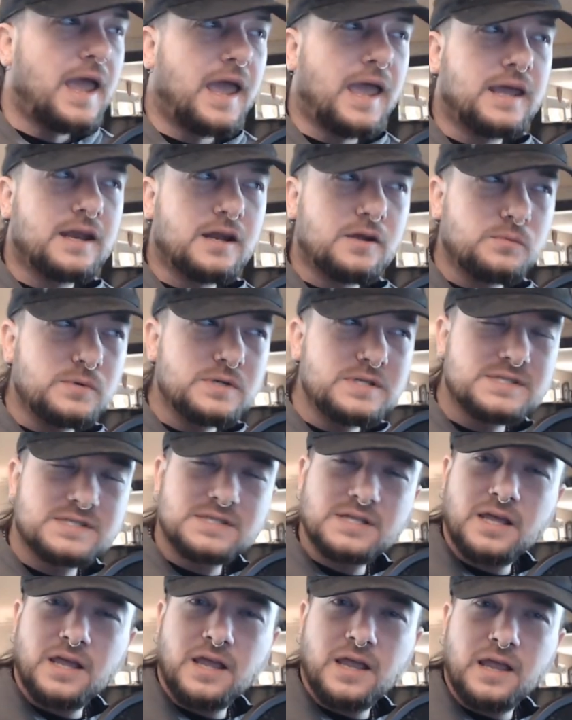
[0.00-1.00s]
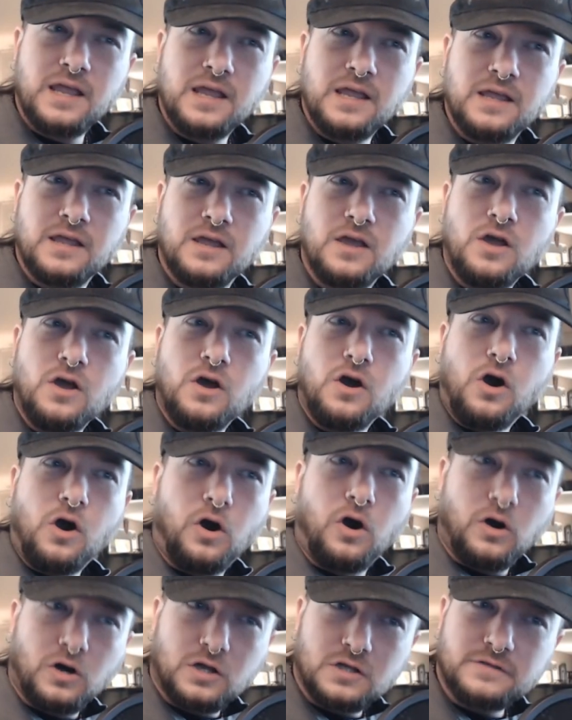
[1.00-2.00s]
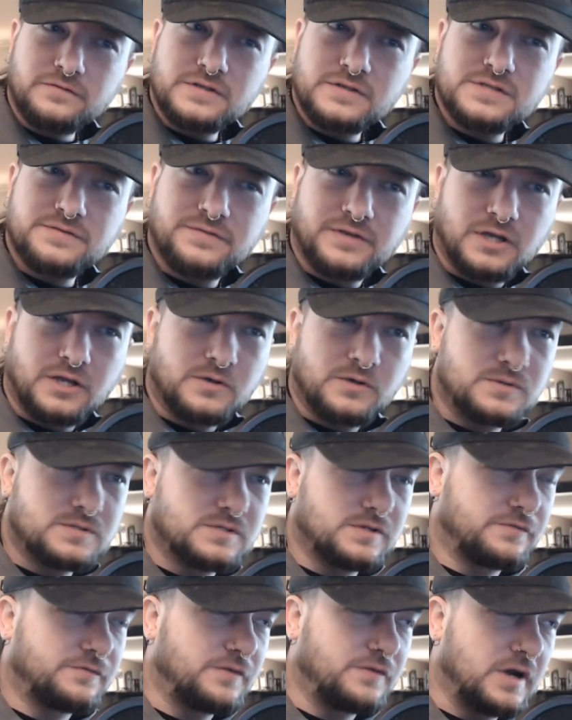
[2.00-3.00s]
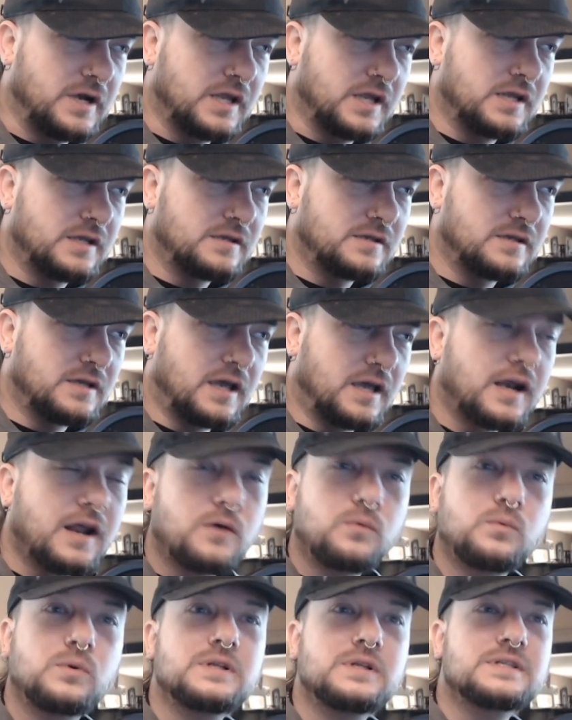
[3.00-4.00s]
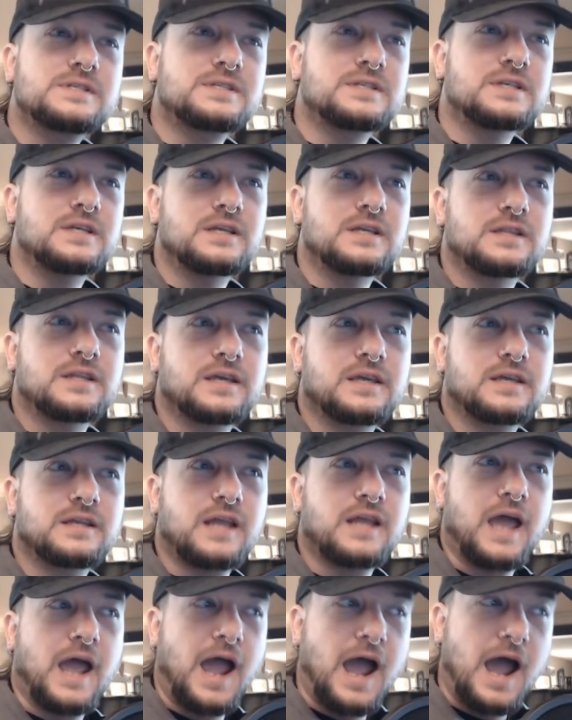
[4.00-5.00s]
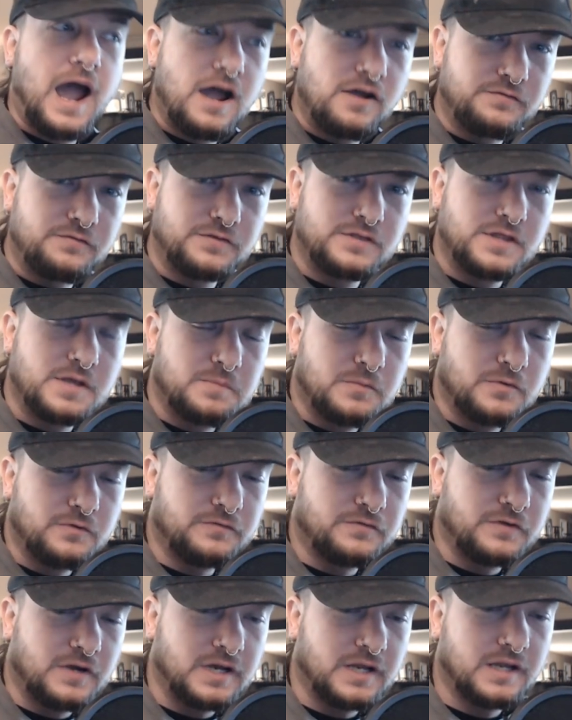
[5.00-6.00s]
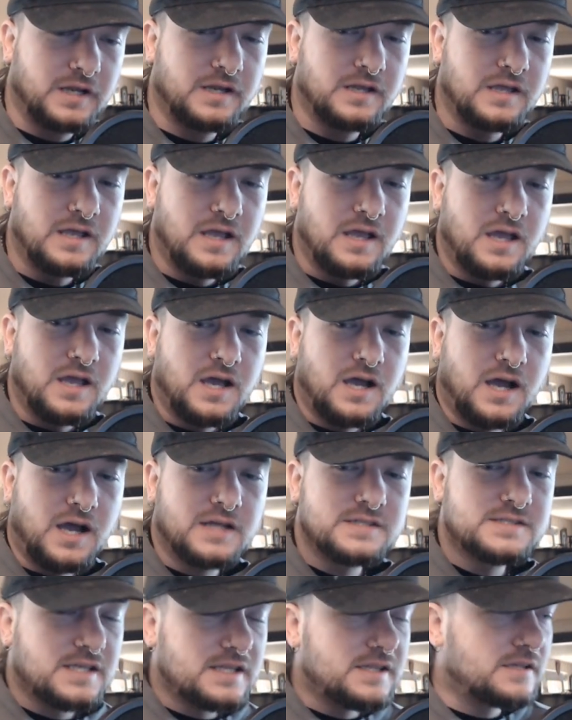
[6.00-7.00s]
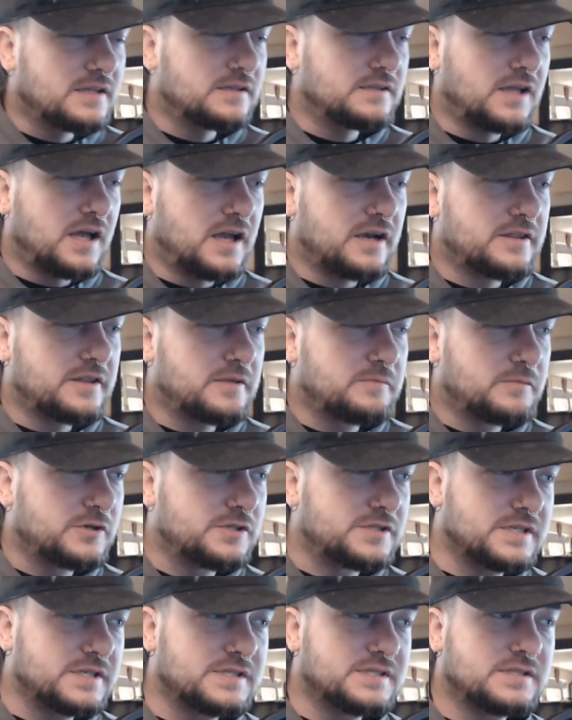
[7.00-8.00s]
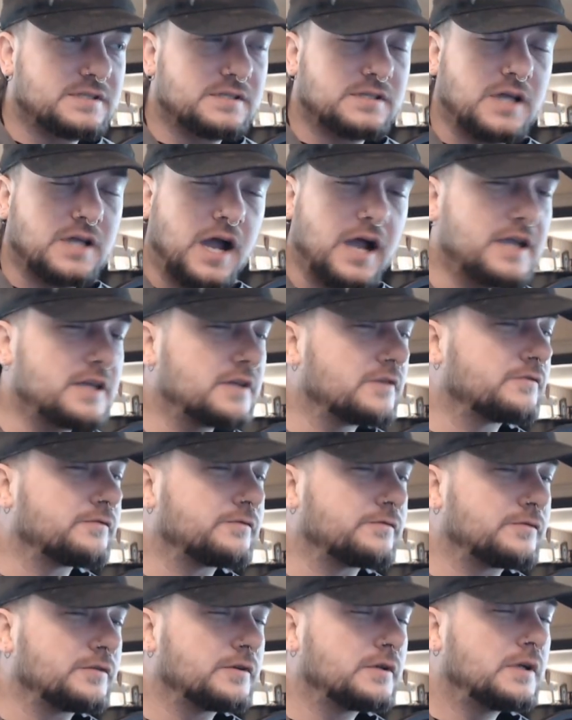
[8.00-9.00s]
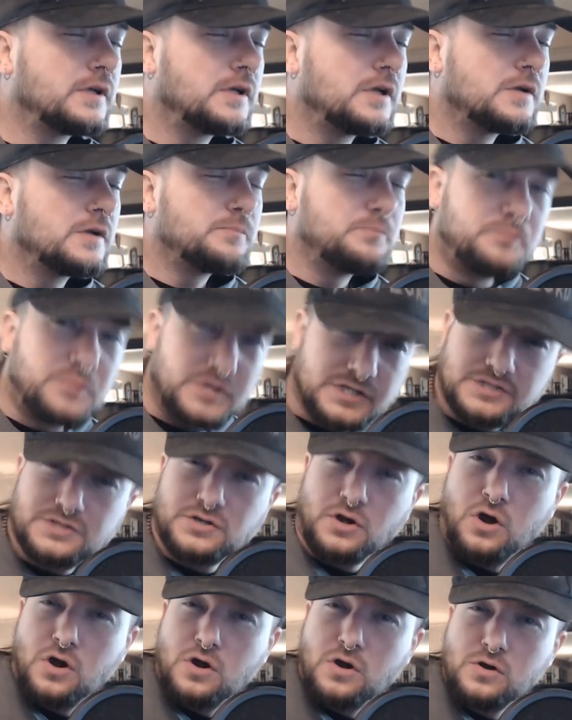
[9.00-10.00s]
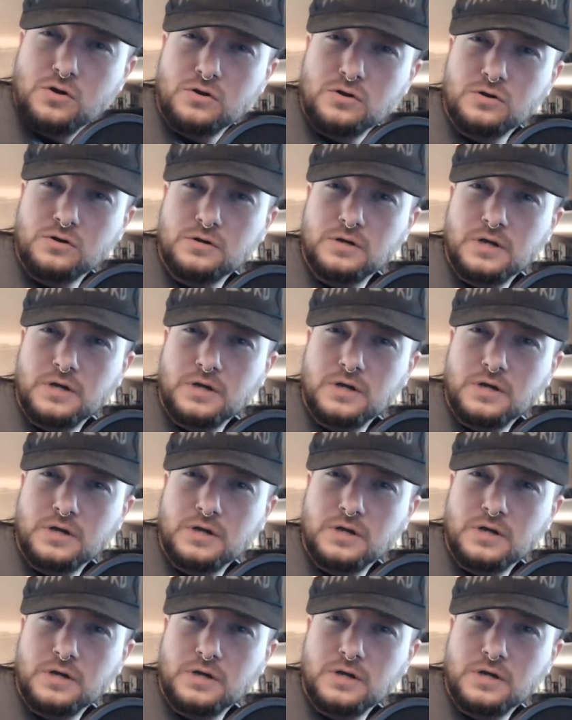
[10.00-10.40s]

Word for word: And I wouldn't say all of his videos are funny, and I wouldn't say that half of them are funny. I'd say that a lot of them are just kind of bizarre.